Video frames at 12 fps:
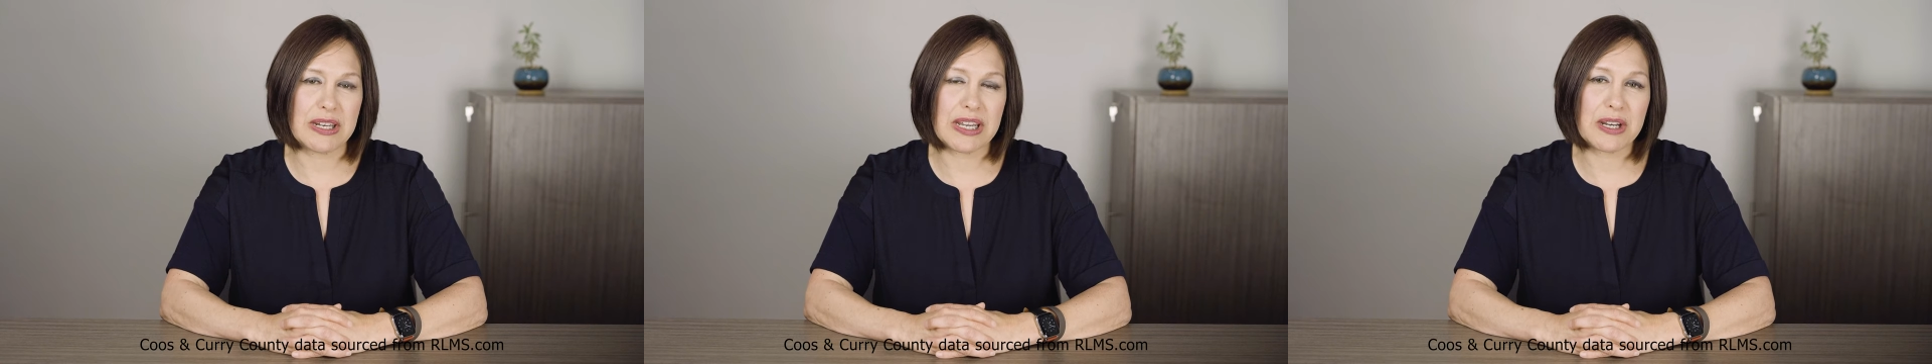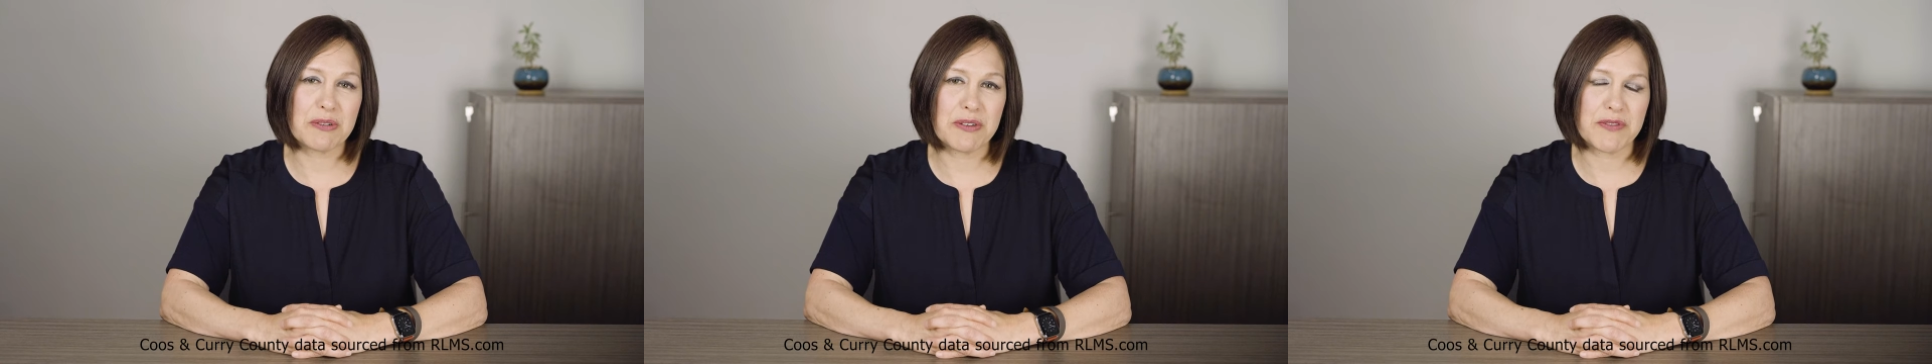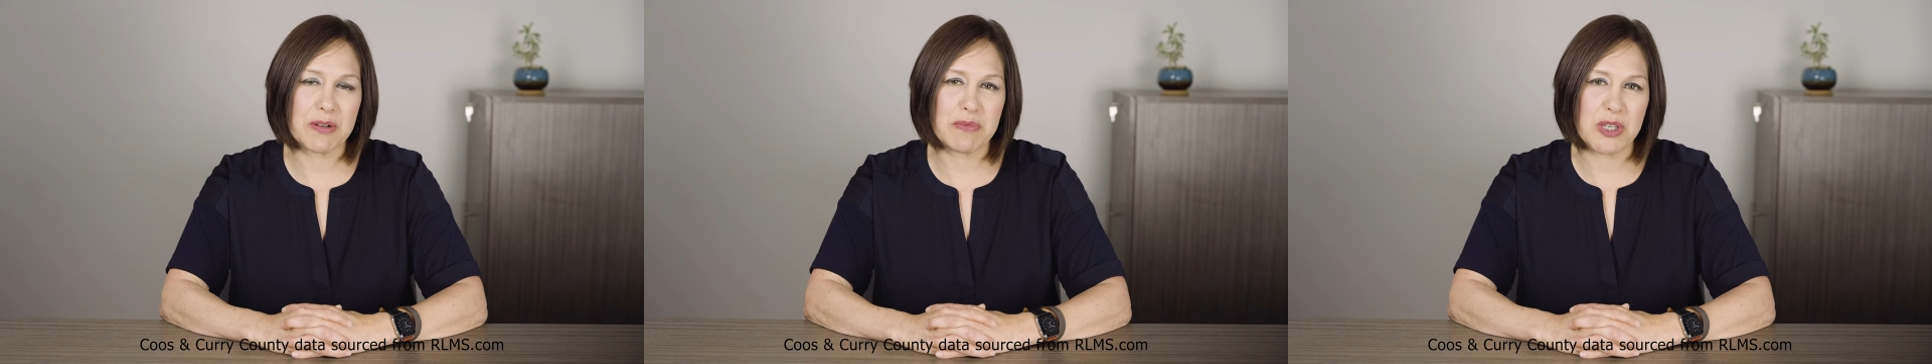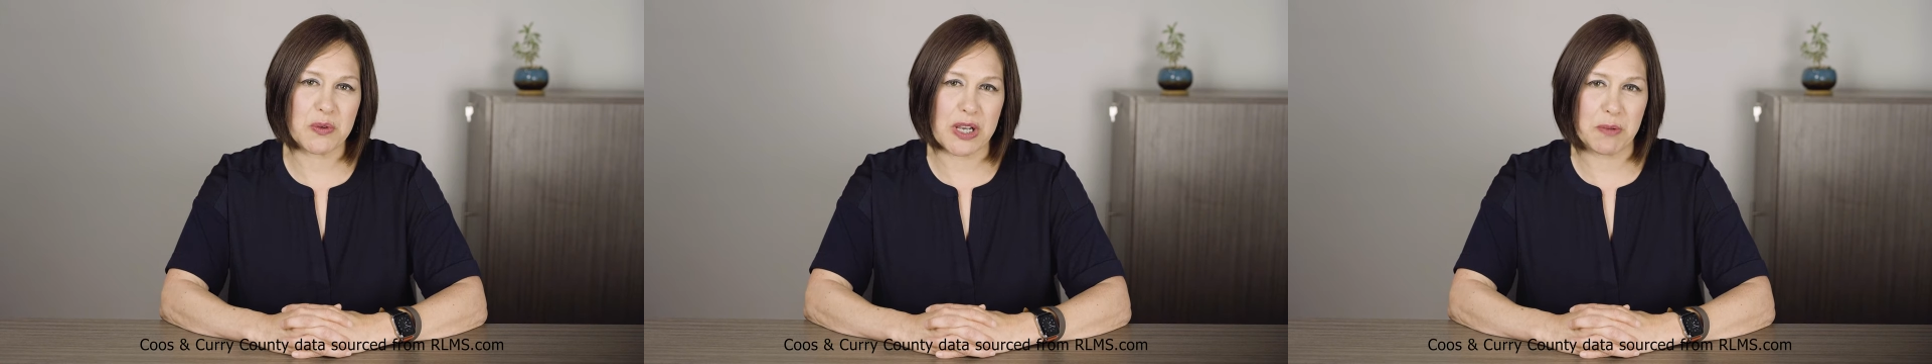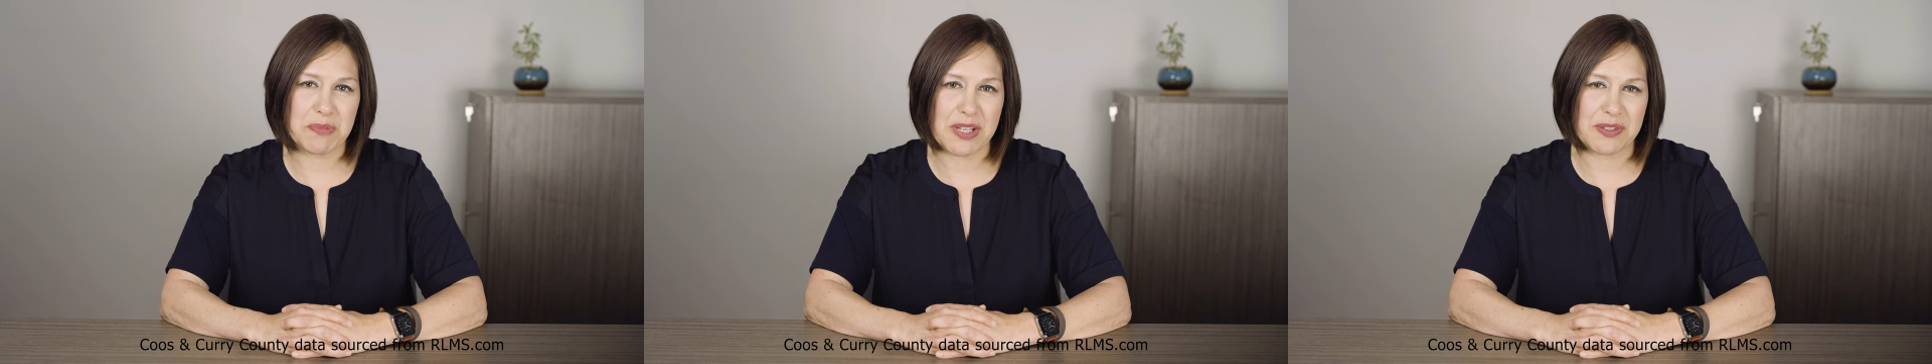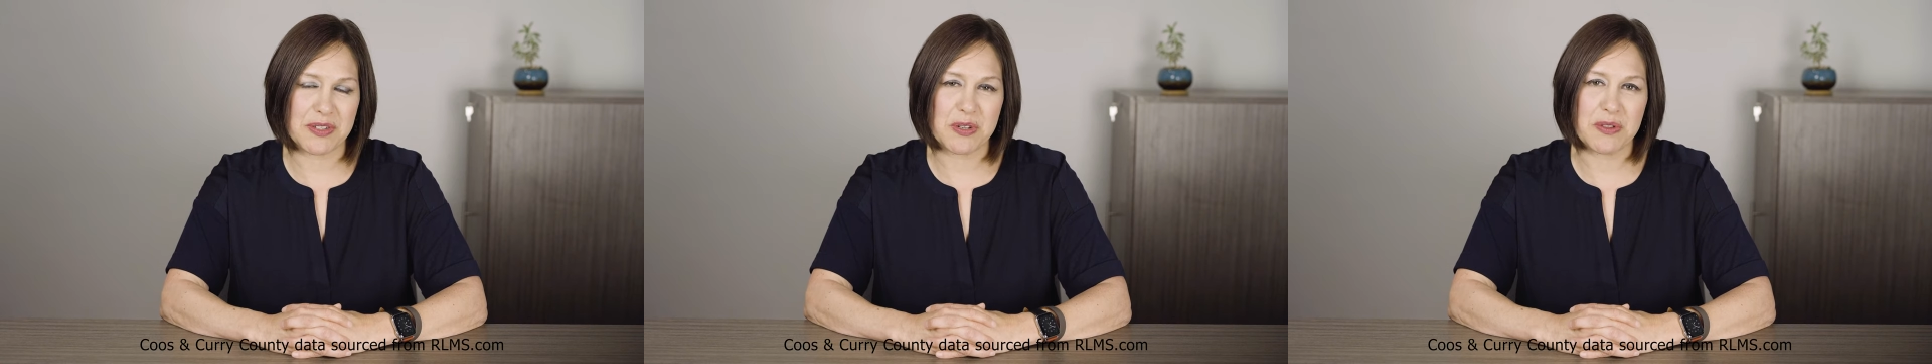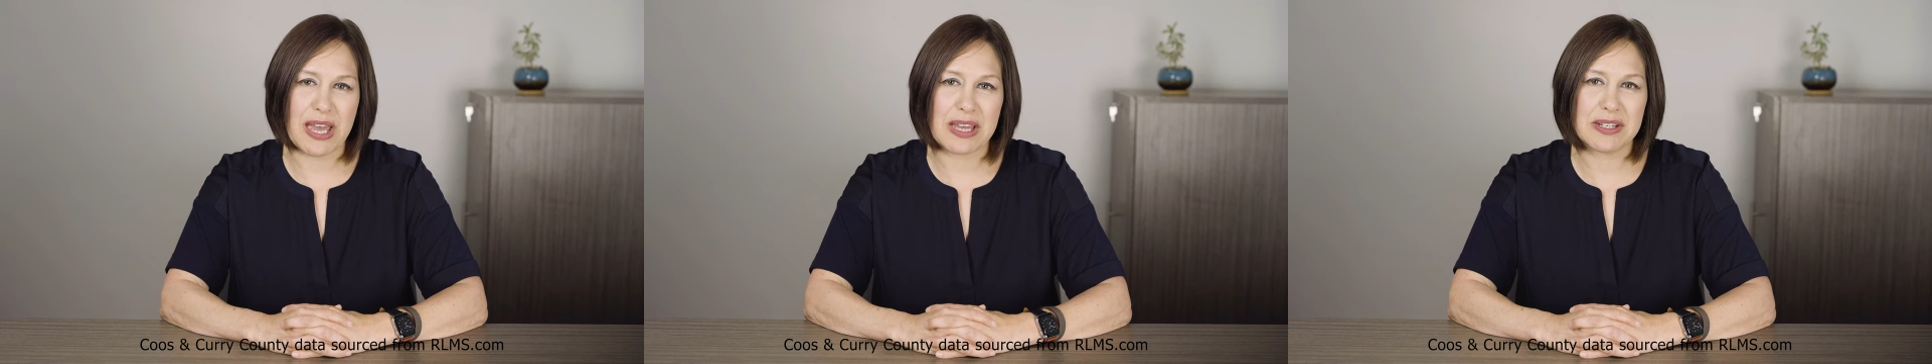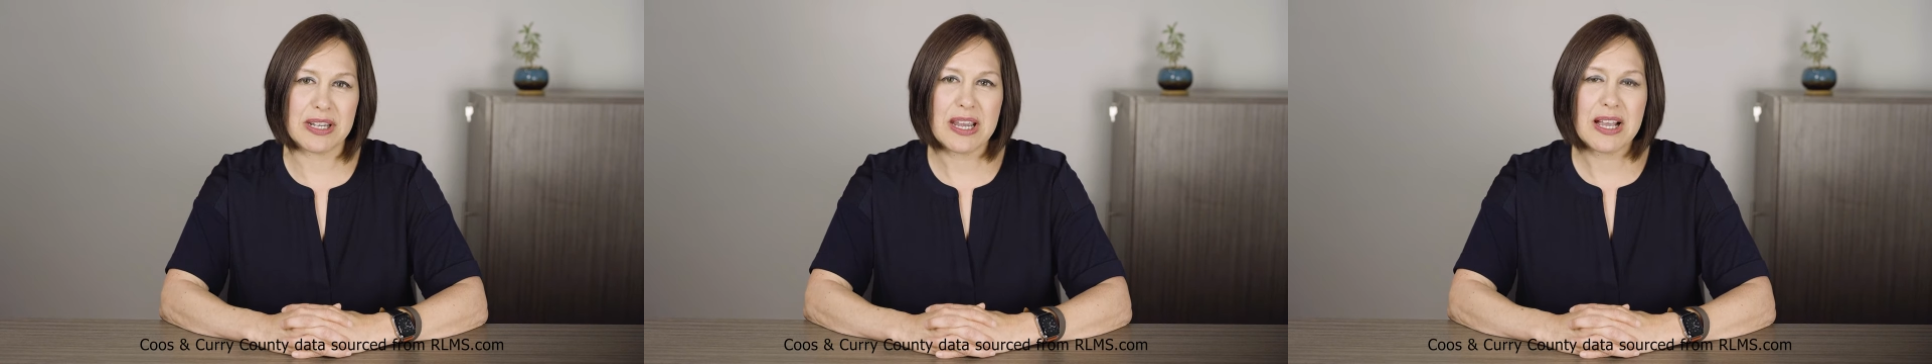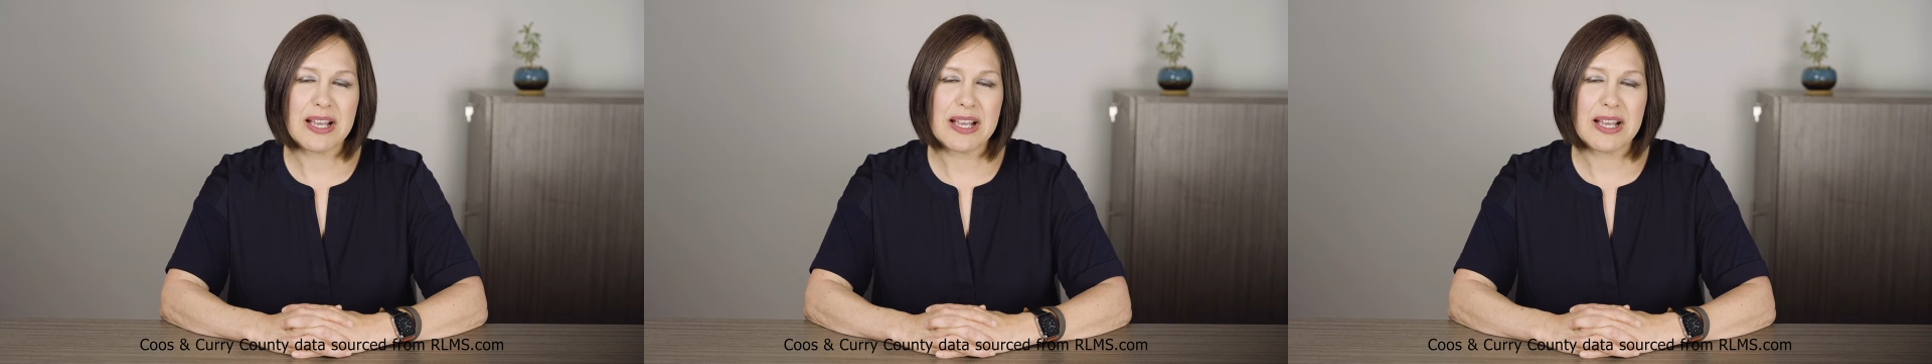and hearing from you helps us do that.